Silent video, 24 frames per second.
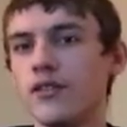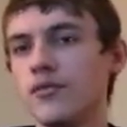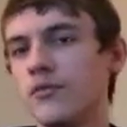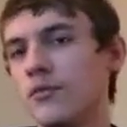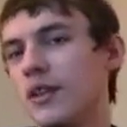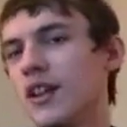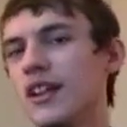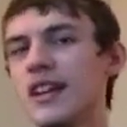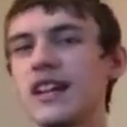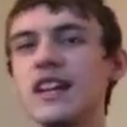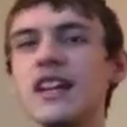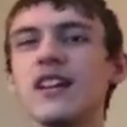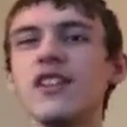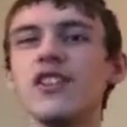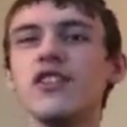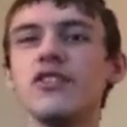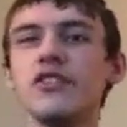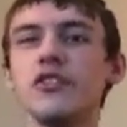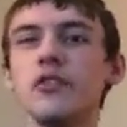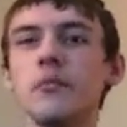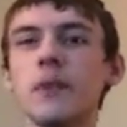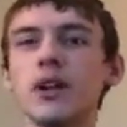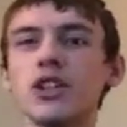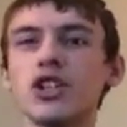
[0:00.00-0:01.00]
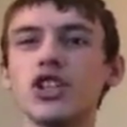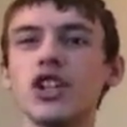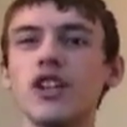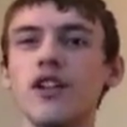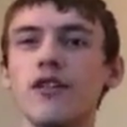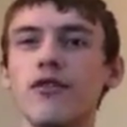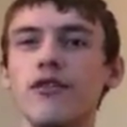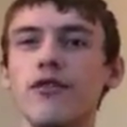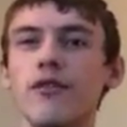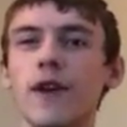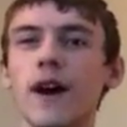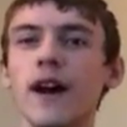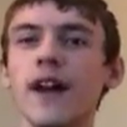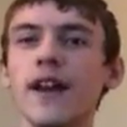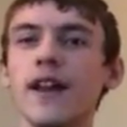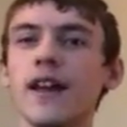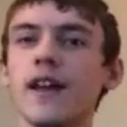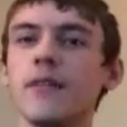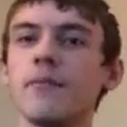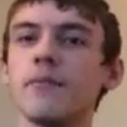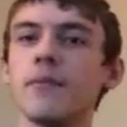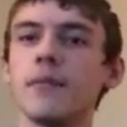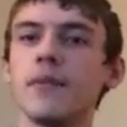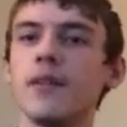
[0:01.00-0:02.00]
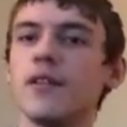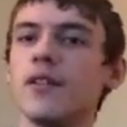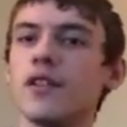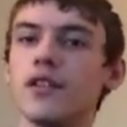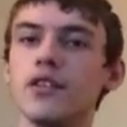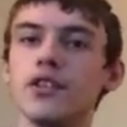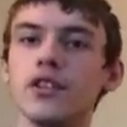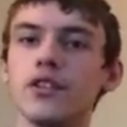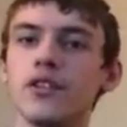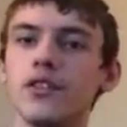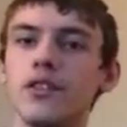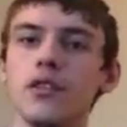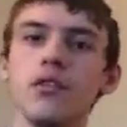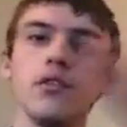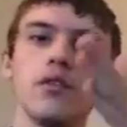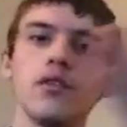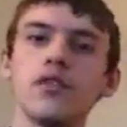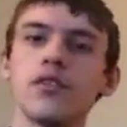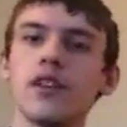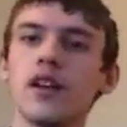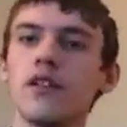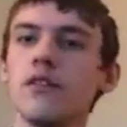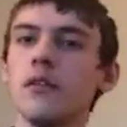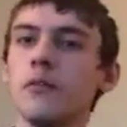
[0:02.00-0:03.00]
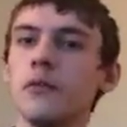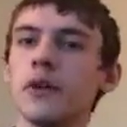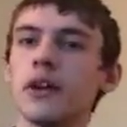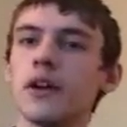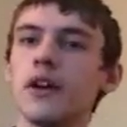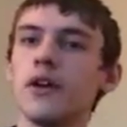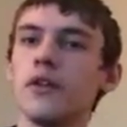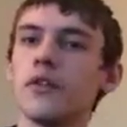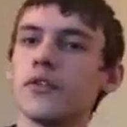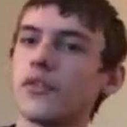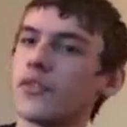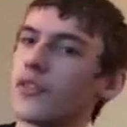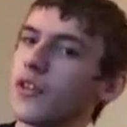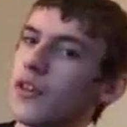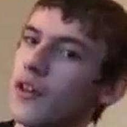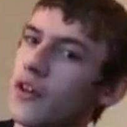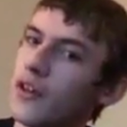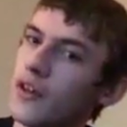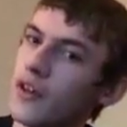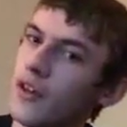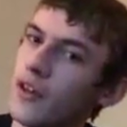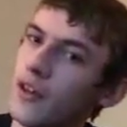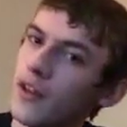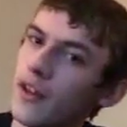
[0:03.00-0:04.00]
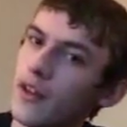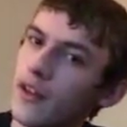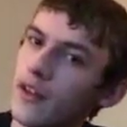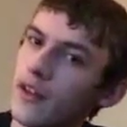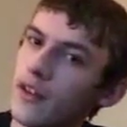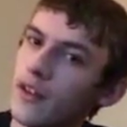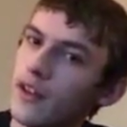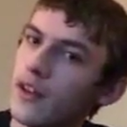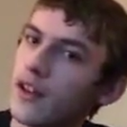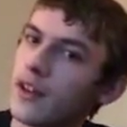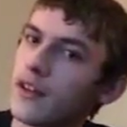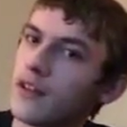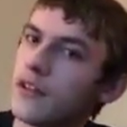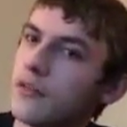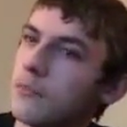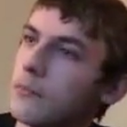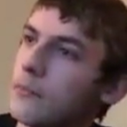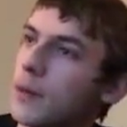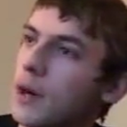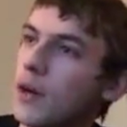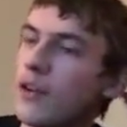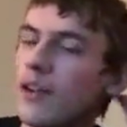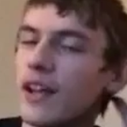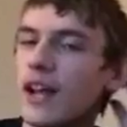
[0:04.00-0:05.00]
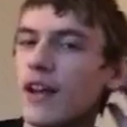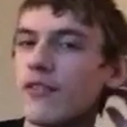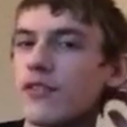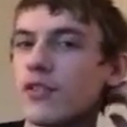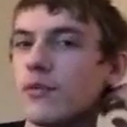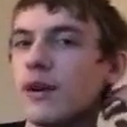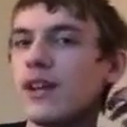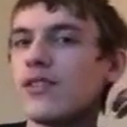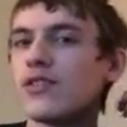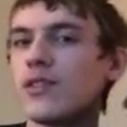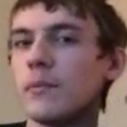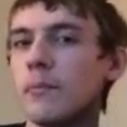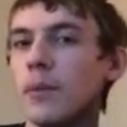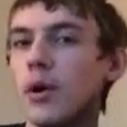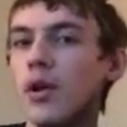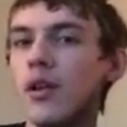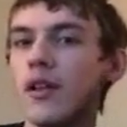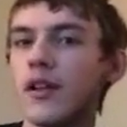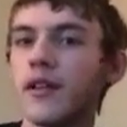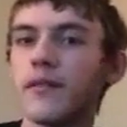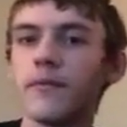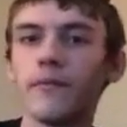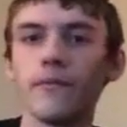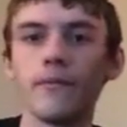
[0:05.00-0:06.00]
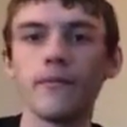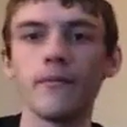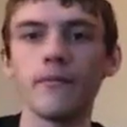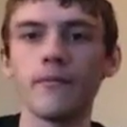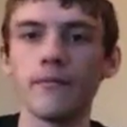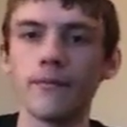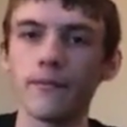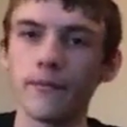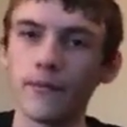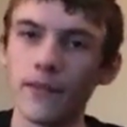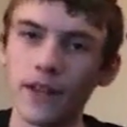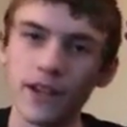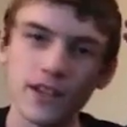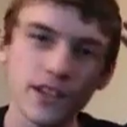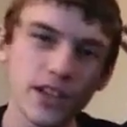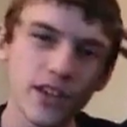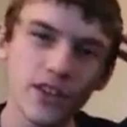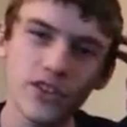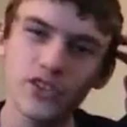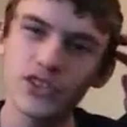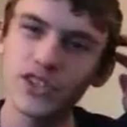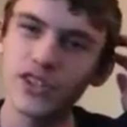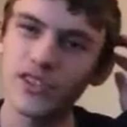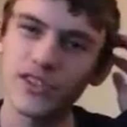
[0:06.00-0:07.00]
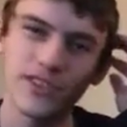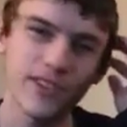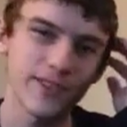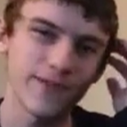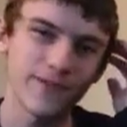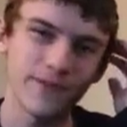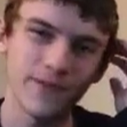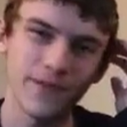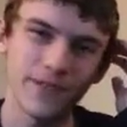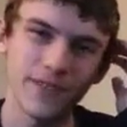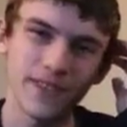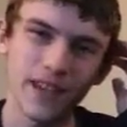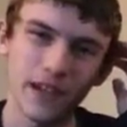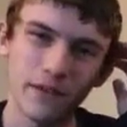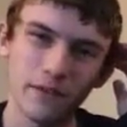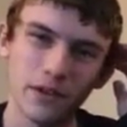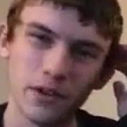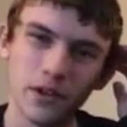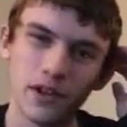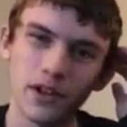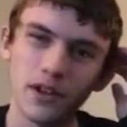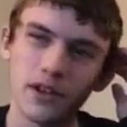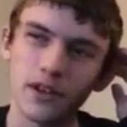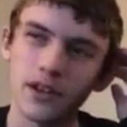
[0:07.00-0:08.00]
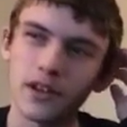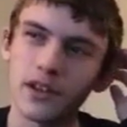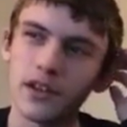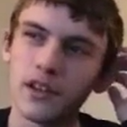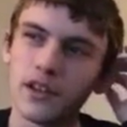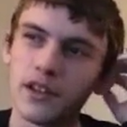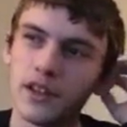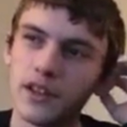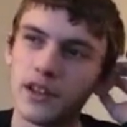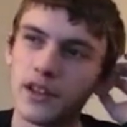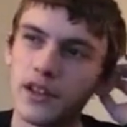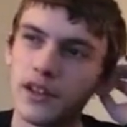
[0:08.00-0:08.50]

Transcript: really need to do much of the fighting. You can just use everyone else and you barely have to waste a bullet. And that's just not very good.